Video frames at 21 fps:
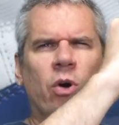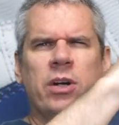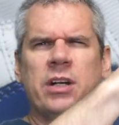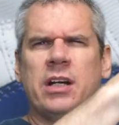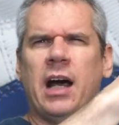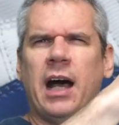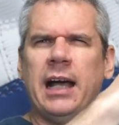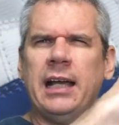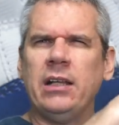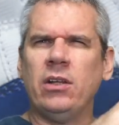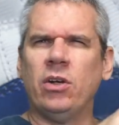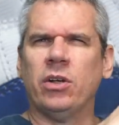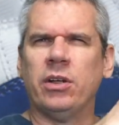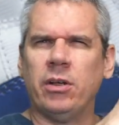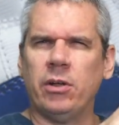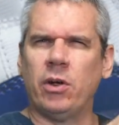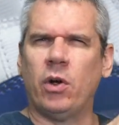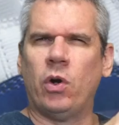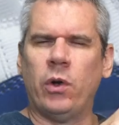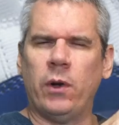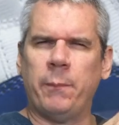or nylon
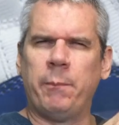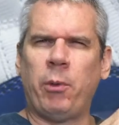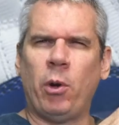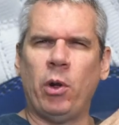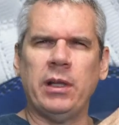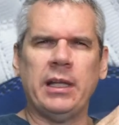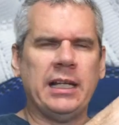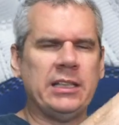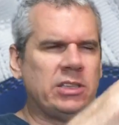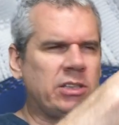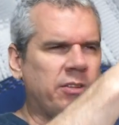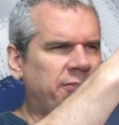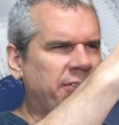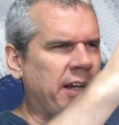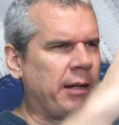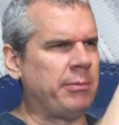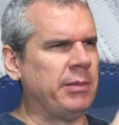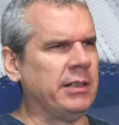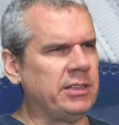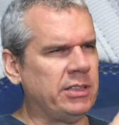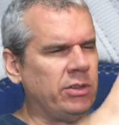or, or, polyester
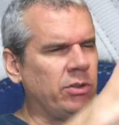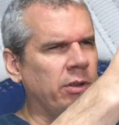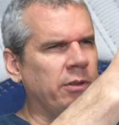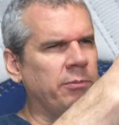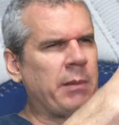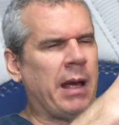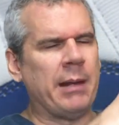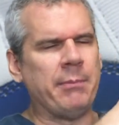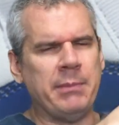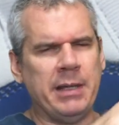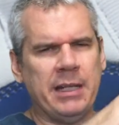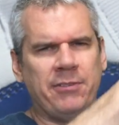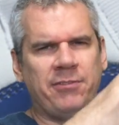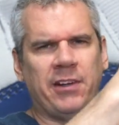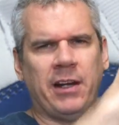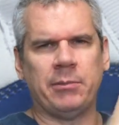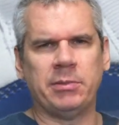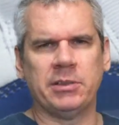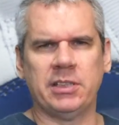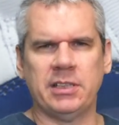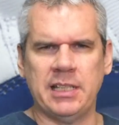fabrics you know man-made
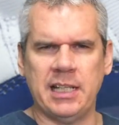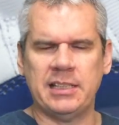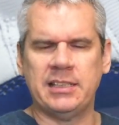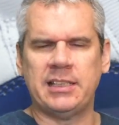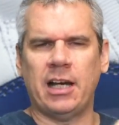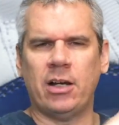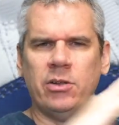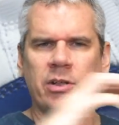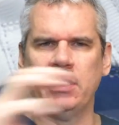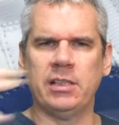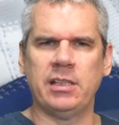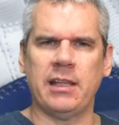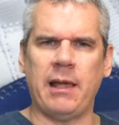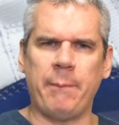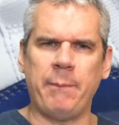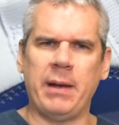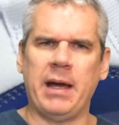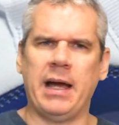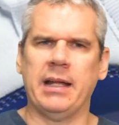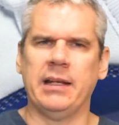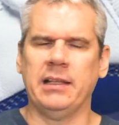fabrics and then down into
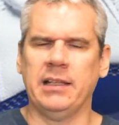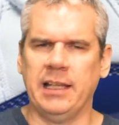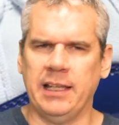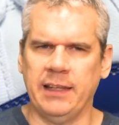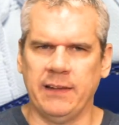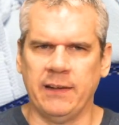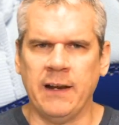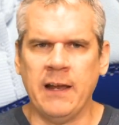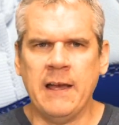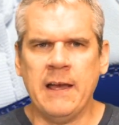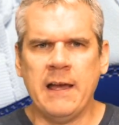that patent leather